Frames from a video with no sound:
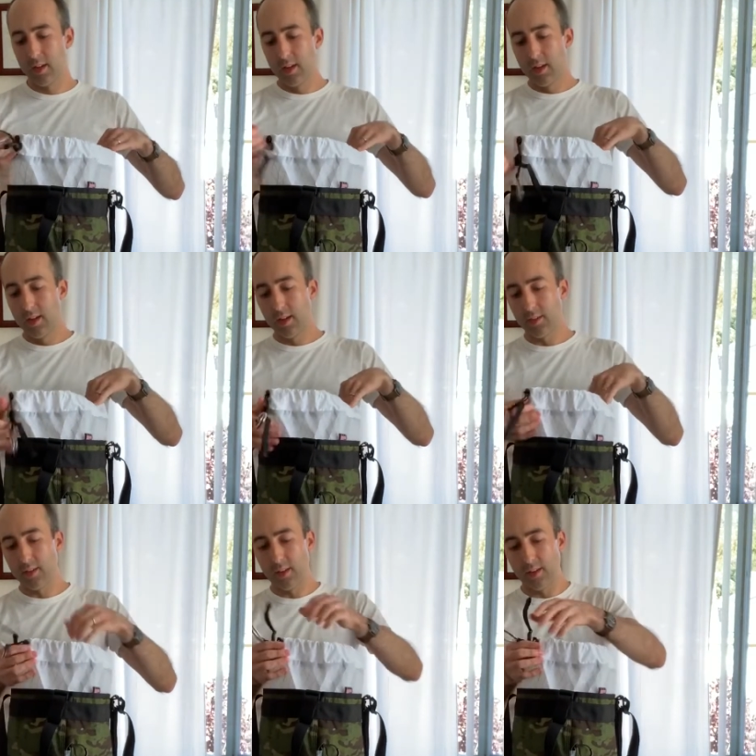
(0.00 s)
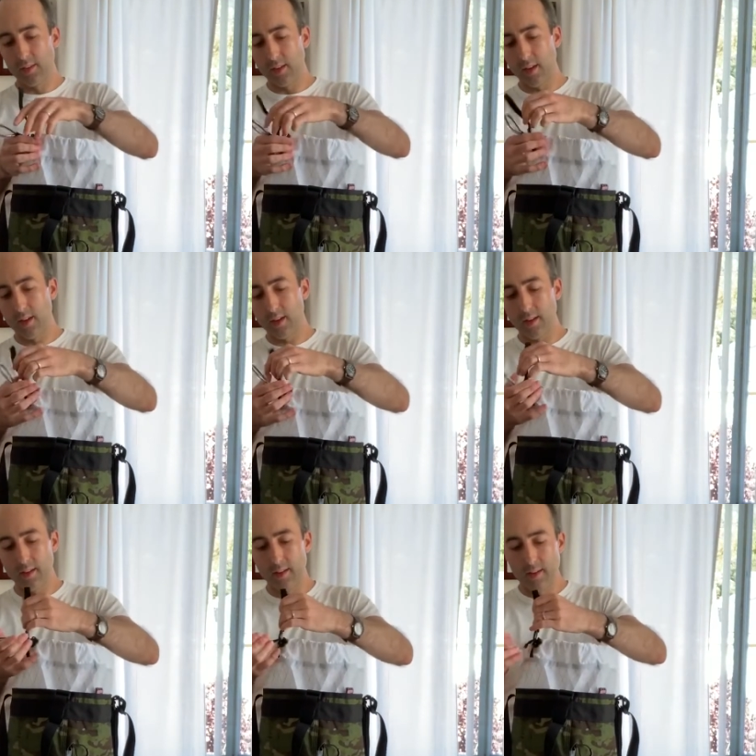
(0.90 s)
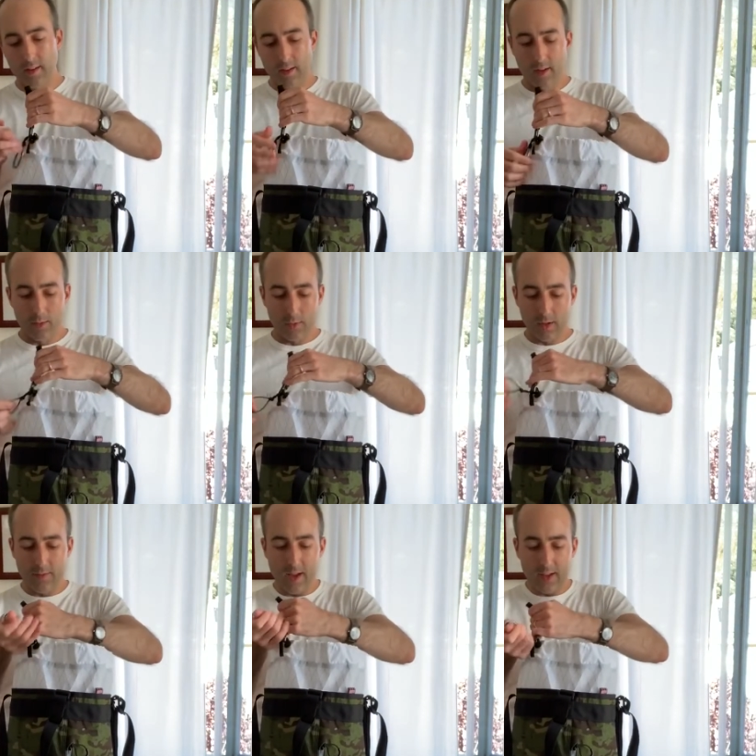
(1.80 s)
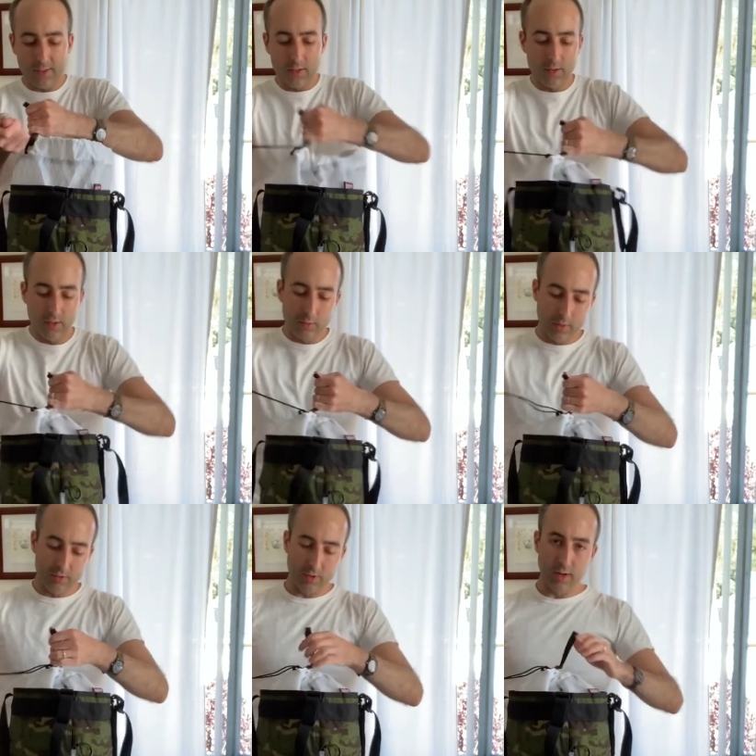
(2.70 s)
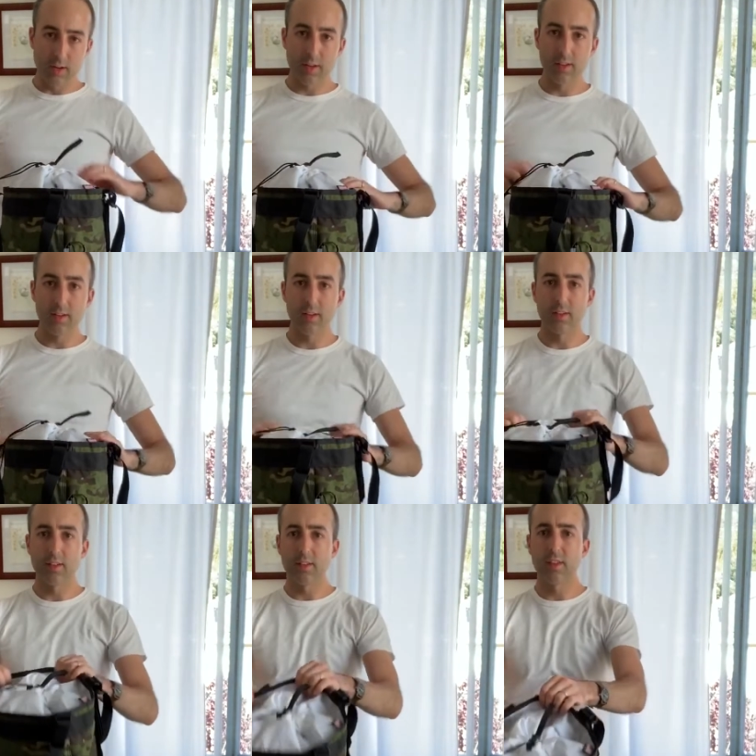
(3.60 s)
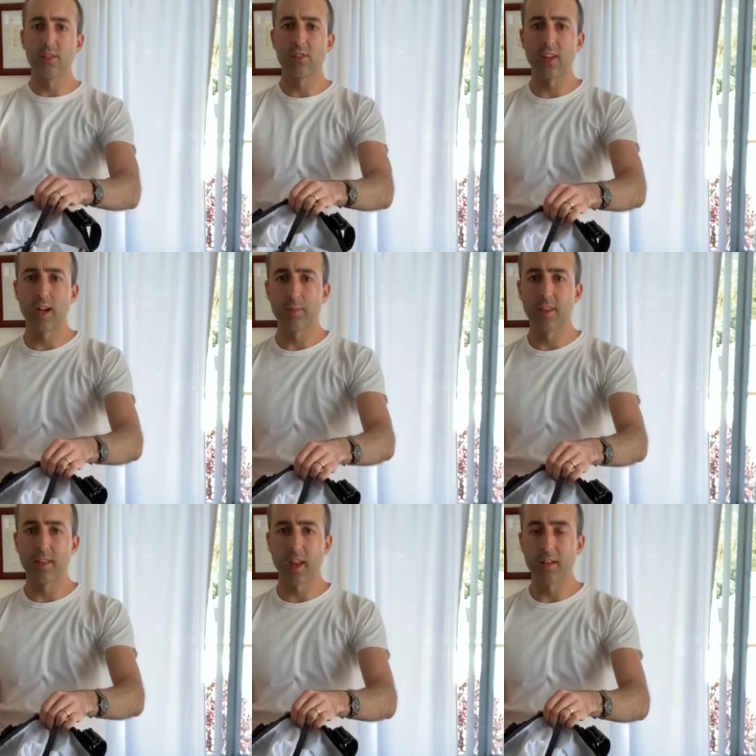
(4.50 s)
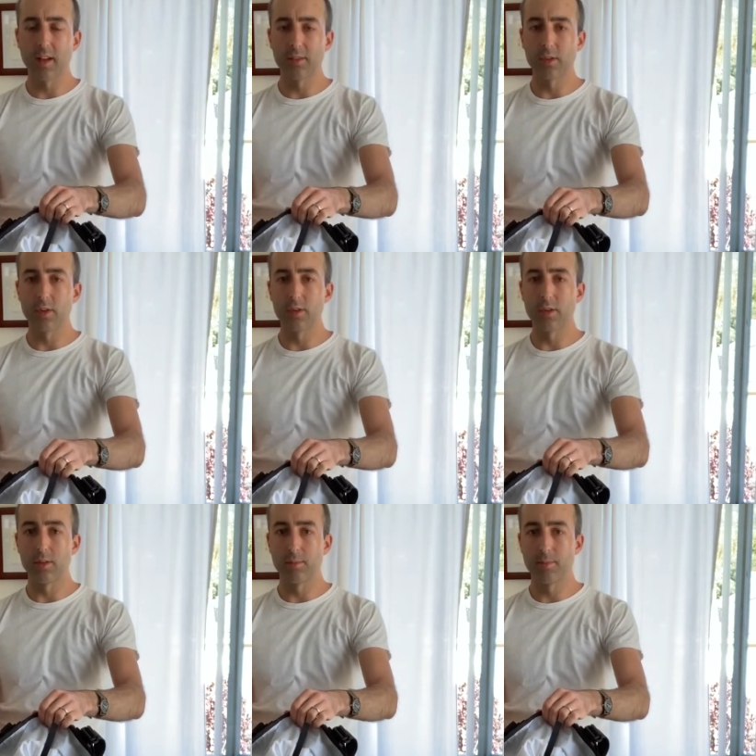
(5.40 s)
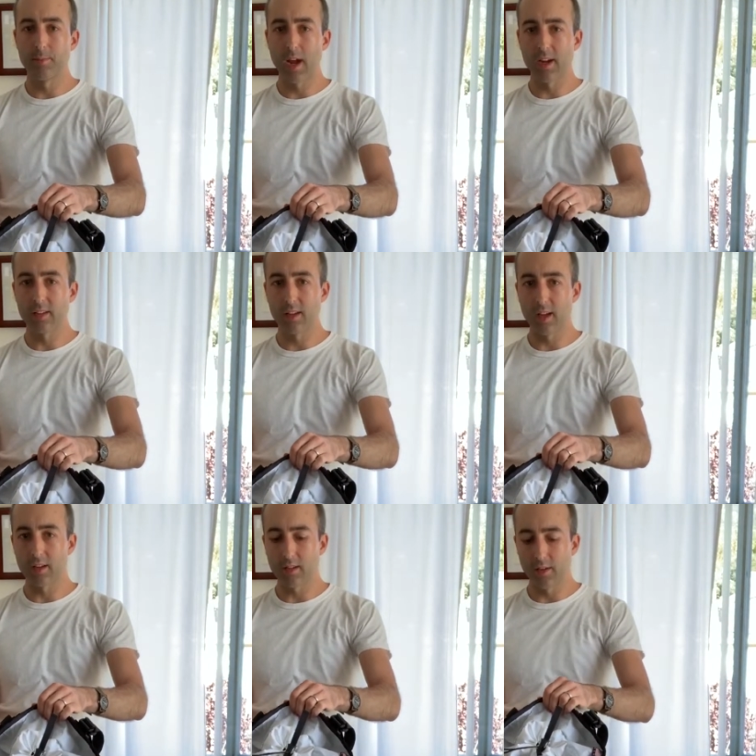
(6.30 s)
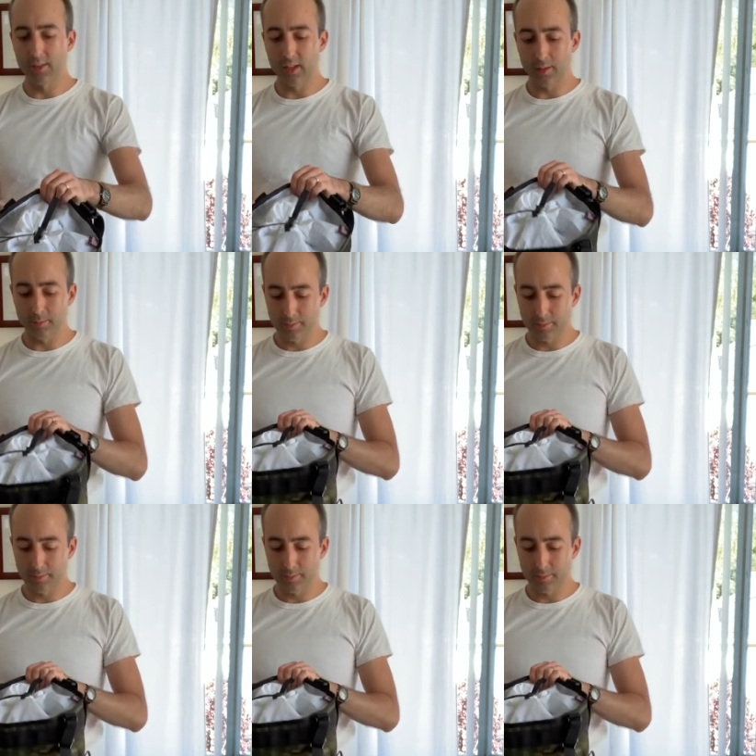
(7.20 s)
And you'll see this is a really fast, quick draw cinch top that allows the whole bag to get closed up.